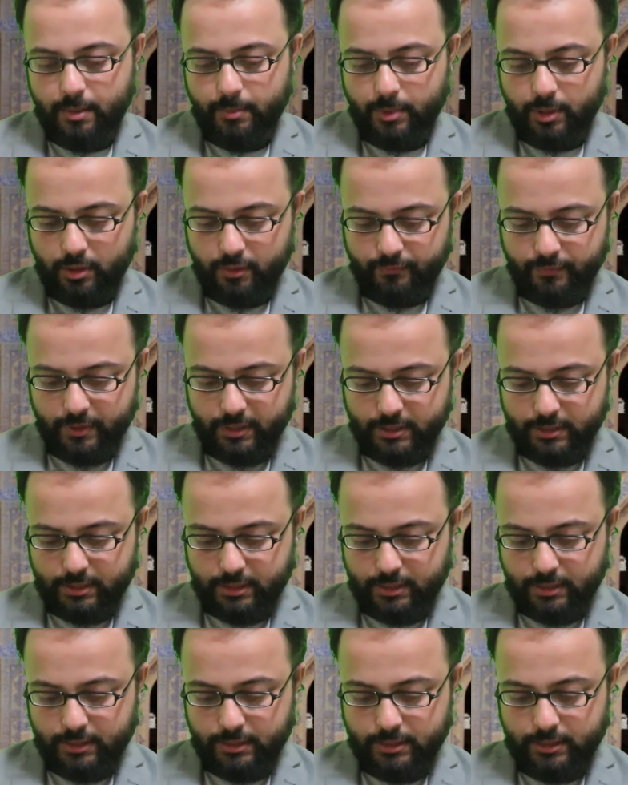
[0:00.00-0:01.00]
But
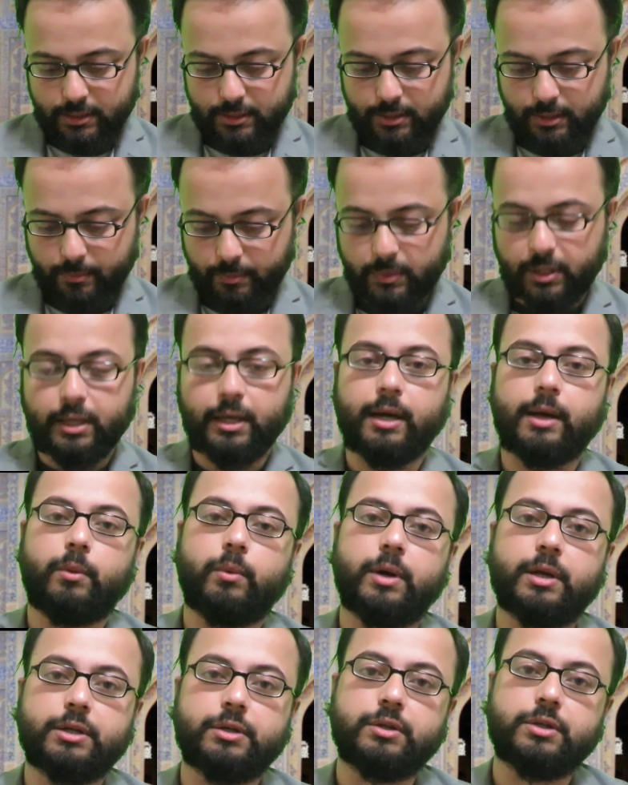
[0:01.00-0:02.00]
obviously, this is something I
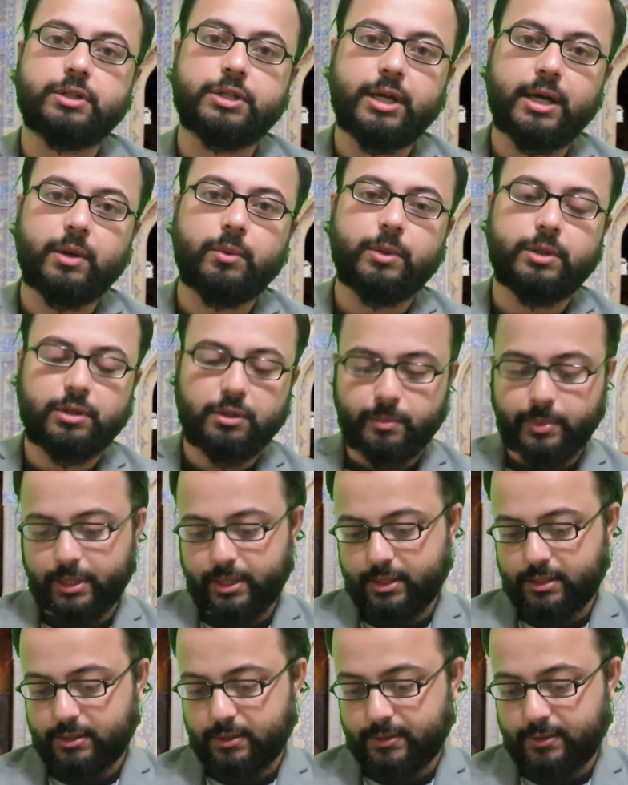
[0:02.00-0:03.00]
wanted to share with you
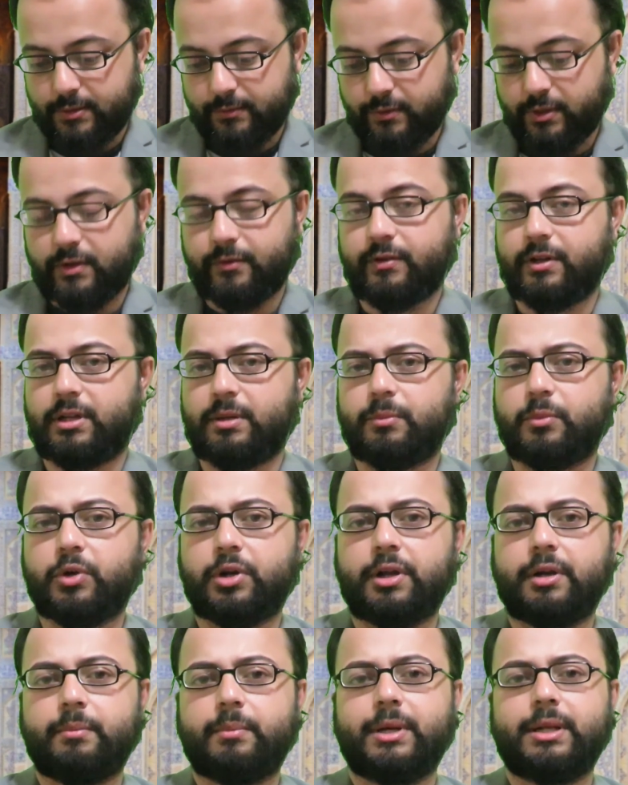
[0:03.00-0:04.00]
because this is very, very important.